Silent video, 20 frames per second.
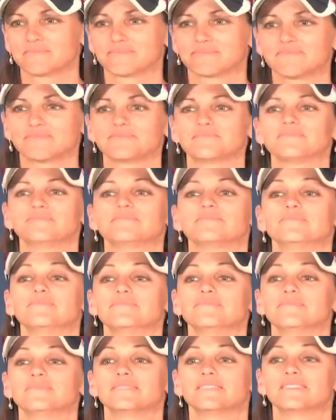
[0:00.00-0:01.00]

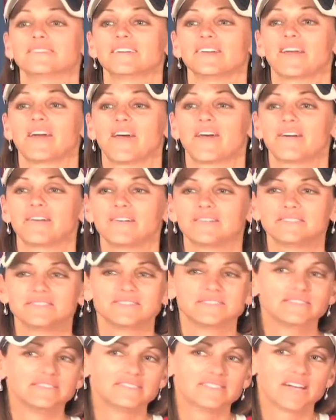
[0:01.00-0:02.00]

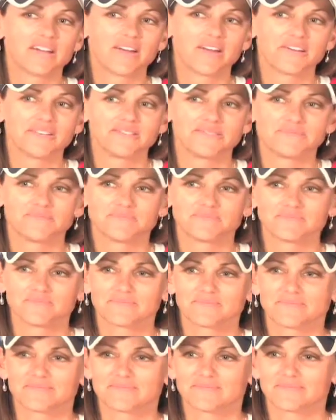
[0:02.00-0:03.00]

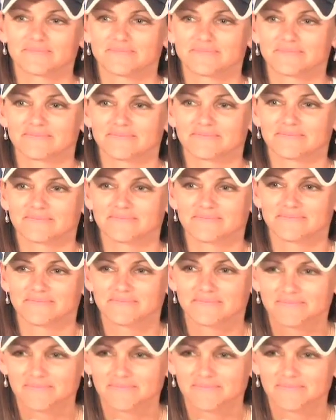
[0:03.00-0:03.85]
(silence)